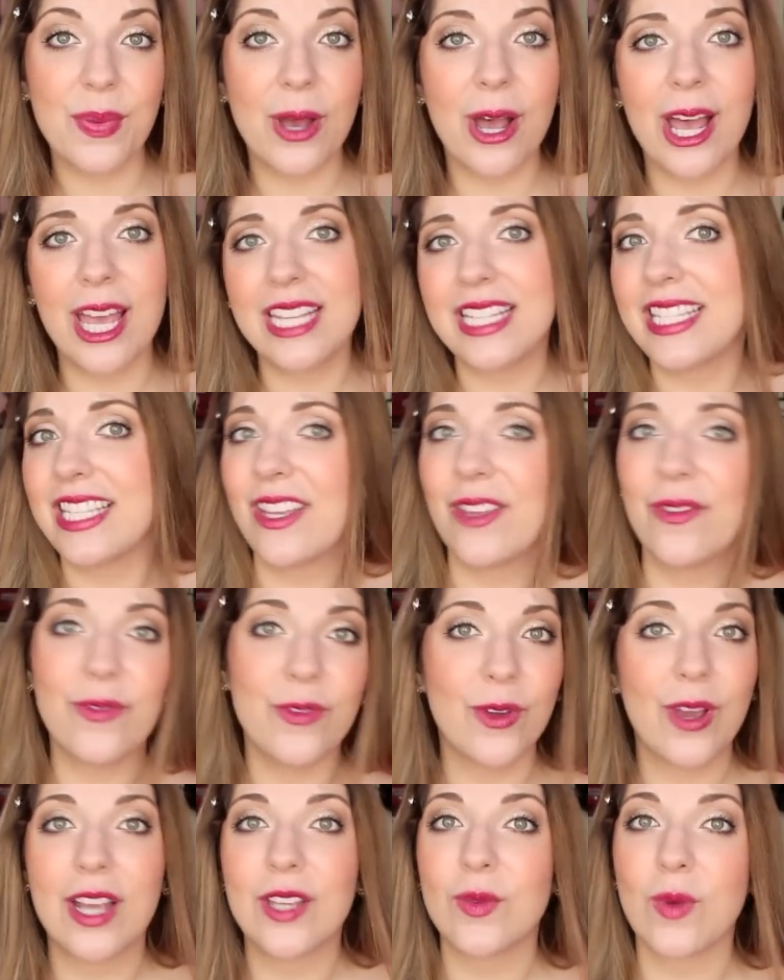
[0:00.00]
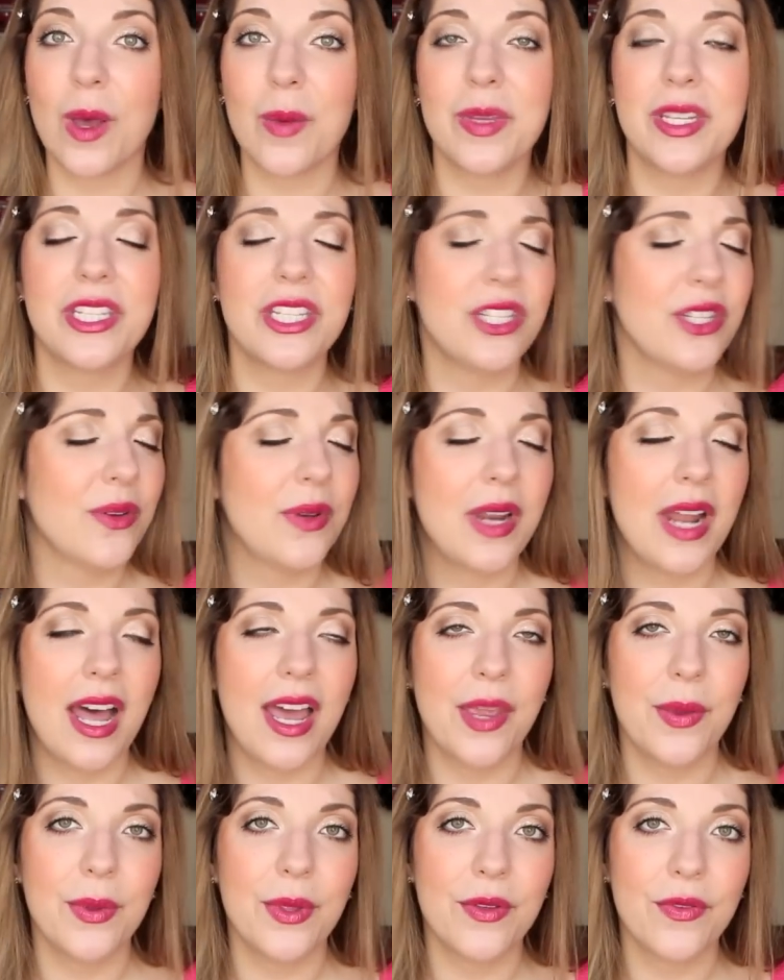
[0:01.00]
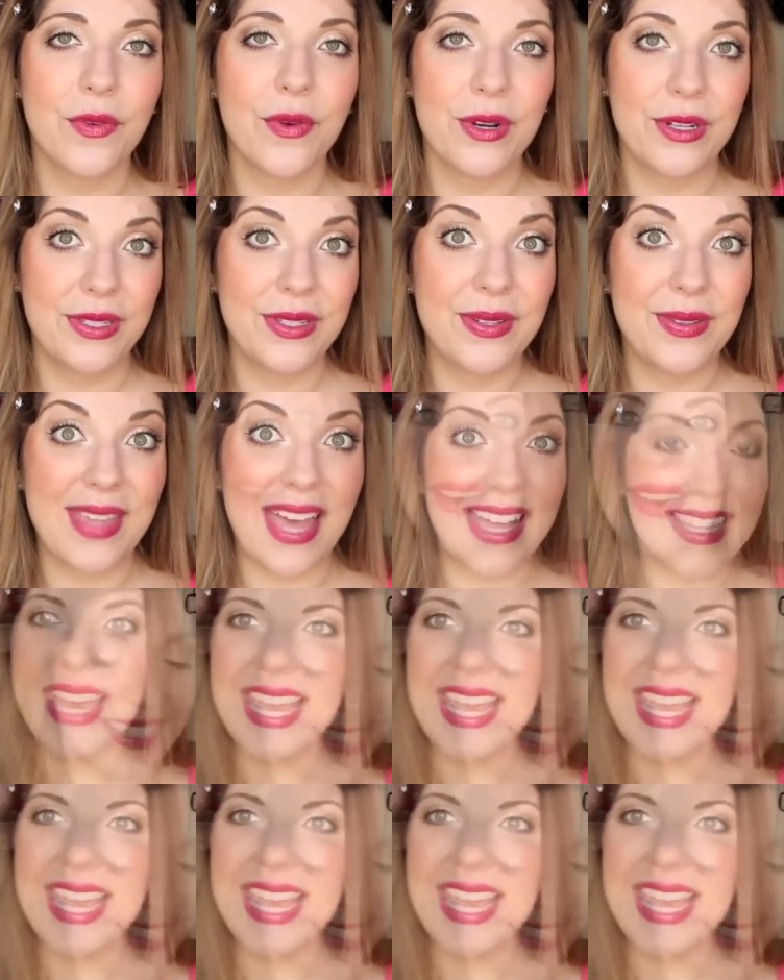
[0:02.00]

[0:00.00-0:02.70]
but if you guys want me to do it, I will of course do that.